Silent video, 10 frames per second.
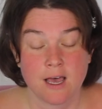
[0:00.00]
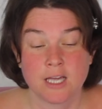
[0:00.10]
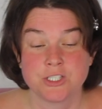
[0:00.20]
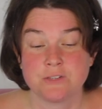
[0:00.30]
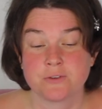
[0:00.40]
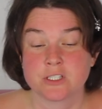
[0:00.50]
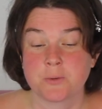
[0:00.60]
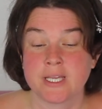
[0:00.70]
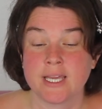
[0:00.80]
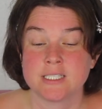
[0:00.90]
On June 1st,
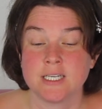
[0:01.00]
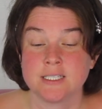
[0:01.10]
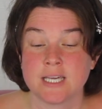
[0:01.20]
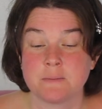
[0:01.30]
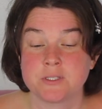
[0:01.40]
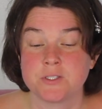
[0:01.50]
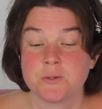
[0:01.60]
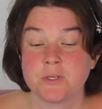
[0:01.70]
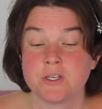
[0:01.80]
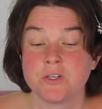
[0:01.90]
2018, Depp
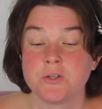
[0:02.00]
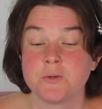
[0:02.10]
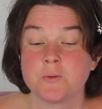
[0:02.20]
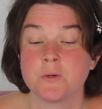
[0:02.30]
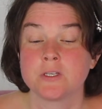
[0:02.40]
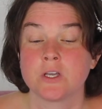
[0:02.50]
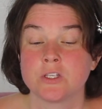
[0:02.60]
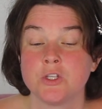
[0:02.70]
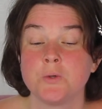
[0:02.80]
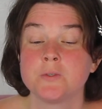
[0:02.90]
sued New
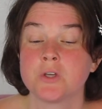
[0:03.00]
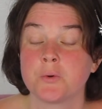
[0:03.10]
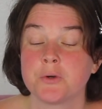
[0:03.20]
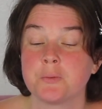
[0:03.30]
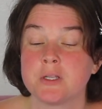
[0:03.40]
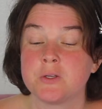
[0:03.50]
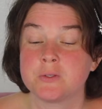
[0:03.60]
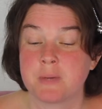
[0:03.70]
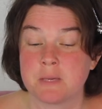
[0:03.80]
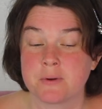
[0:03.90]
News Group
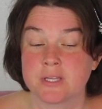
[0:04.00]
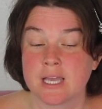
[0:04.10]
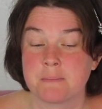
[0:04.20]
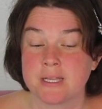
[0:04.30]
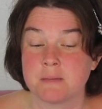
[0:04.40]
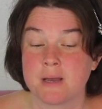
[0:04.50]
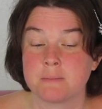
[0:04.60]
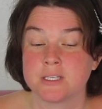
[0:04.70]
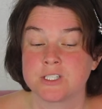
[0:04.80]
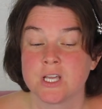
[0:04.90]
newspaper, the company that
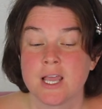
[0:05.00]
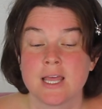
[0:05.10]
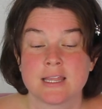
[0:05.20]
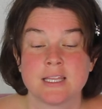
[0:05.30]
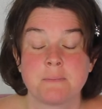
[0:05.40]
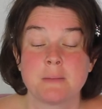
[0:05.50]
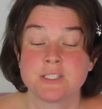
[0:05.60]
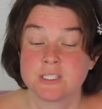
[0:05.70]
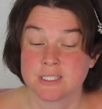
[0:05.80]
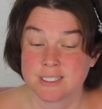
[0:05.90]
published that
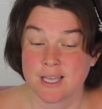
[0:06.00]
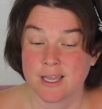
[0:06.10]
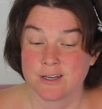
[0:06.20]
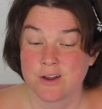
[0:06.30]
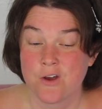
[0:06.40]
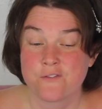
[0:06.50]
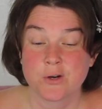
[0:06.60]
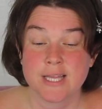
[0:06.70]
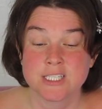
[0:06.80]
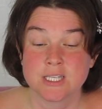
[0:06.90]
publishes The Sun,
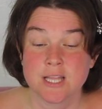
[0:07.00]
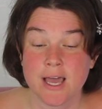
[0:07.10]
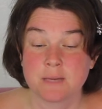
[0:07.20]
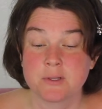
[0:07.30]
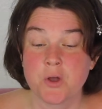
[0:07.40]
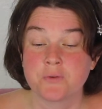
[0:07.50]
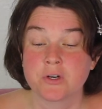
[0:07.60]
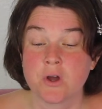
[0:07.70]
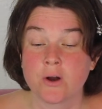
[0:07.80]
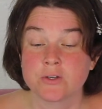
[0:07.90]
for alleged libel
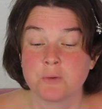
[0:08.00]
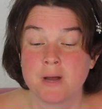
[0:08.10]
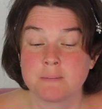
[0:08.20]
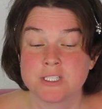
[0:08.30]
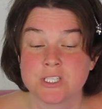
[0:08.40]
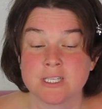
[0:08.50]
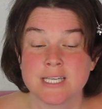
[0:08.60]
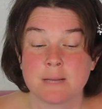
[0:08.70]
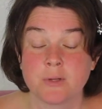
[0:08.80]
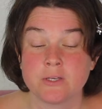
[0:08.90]
over an article published in the
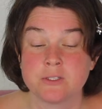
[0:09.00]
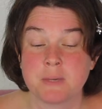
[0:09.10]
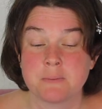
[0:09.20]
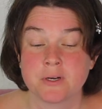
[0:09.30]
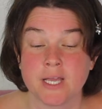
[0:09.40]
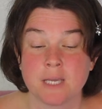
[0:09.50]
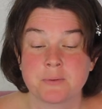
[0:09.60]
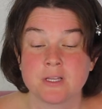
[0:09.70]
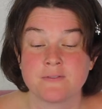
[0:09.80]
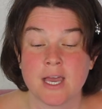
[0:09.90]
tabloid newspaper in
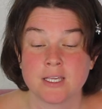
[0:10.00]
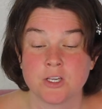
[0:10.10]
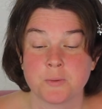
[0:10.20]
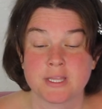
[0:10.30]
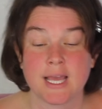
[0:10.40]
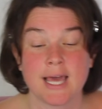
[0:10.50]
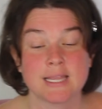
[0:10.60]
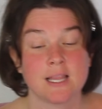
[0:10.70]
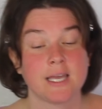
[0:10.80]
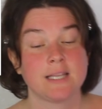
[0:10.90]
April of that year with the
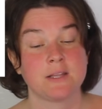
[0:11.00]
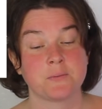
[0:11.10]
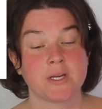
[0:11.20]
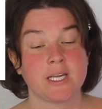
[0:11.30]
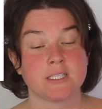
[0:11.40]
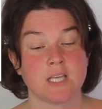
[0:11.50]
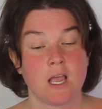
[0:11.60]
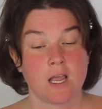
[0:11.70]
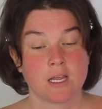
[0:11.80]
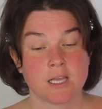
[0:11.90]
headline that reads,
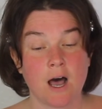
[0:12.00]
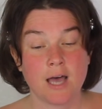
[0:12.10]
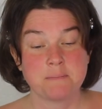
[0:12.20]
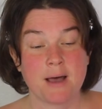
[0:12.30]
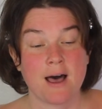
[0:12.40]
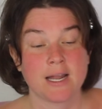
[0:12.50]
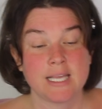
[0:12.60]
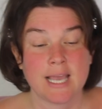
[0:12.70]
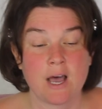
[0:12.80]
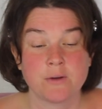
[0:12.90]
Gone
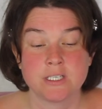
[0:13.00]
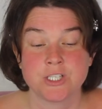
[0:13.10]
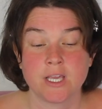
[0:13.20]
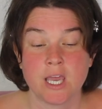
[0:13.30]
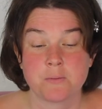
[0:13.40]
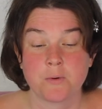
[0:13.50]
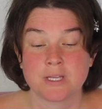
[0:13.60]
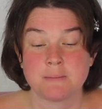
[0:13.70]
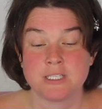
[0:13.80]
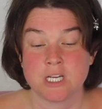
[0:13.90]
Potty, How Can J.K.
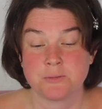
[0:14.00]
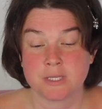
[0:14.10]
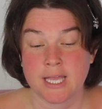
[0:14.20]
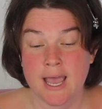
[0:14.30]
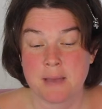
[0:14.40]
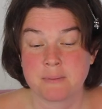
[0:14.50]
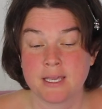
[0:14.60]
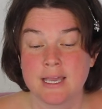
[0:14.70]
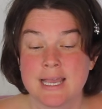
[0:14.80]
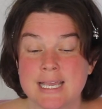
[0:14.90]
Rowling Be Genuinely
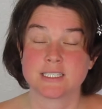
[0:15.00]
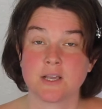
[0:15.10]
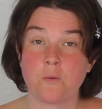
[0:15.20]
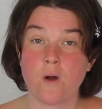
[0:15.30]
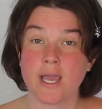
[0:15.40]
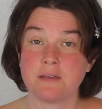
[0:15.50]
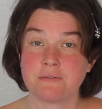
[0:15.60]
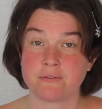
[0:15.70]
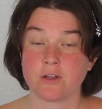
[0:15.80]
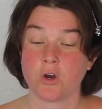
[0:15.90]
Happy? Casting
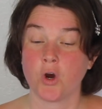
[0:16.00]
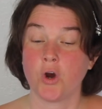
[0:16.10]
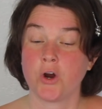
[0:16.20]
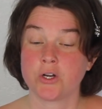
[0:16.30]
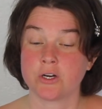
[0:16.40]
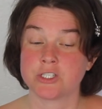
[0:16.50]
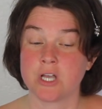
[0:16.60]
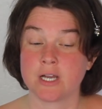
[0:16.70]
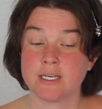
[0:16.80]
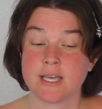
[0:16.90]
wife, herder
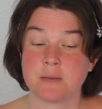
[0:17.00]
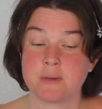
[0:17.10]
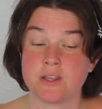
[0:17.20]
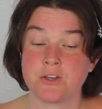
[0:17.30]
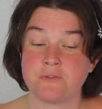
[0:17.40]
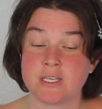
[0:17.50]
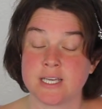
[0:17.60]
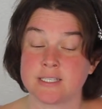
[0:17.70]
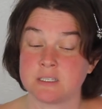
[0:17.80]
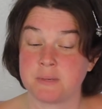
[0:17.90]
Johnny Depp in the new
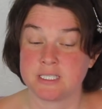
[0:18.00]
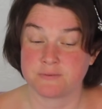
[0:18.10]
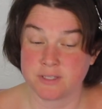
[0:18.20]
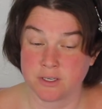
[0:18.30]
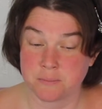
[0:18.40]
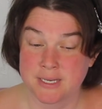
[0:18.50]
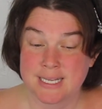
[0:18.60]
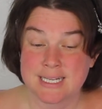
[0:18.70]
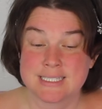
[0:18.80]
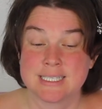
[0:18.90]
Fantastic Beasts film
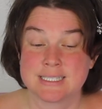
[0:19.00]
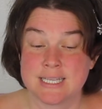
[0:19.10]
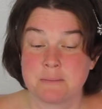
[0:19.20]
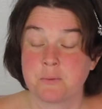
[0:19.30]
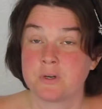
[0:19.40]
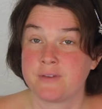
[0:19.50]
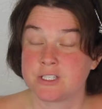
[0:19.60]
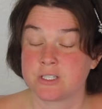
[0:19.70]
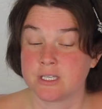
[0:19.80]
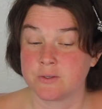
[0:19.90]
says Depp would
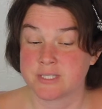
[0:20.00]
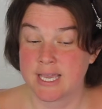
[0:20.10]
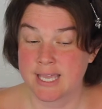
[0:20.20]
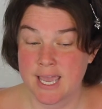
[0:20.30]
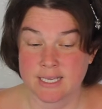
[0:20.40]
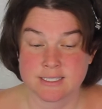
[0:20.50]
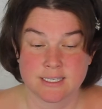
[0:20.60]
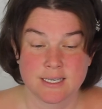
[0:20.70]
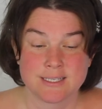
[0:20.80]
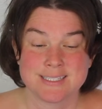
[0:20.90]
eventually lose that
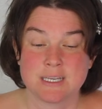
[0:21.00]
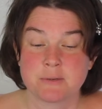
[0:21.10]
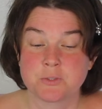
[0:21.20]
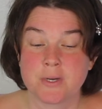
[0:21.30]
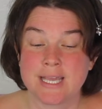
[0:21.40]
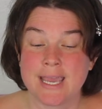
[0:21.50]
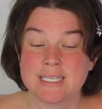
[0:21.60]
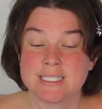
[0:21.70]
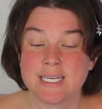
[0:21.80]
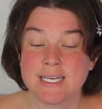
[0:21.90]
case. December
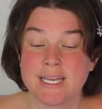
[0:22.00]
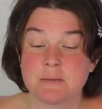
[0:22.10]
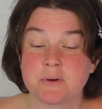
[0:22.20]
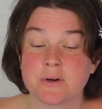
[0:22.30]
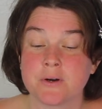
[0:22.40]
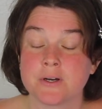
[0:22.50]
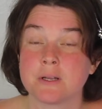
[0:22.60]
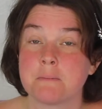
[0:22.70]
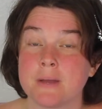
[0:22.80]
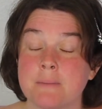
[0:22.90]
2018, Amber
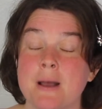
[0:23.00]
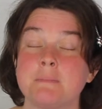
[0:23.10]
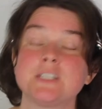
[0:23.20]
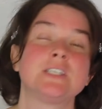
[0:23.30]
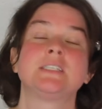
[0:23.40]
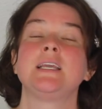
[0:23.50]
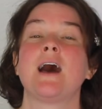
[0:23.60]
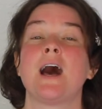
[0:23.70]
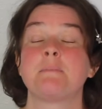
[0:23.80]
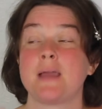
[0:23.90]
Heard publishes
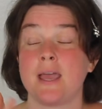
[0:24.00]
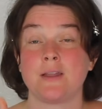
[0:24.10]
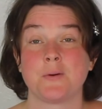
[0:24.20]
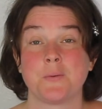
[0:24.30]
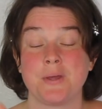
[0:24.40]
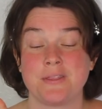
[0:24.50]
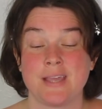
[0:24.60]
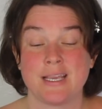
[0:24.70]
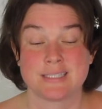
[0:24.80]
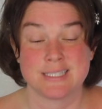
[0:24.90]
the op-ed with
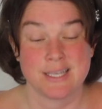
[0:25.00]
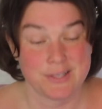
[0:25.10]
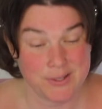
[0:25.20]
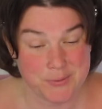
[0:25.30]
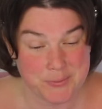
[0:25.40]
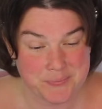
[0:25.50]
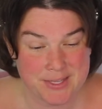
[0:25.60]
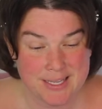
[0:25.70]
the ACLU.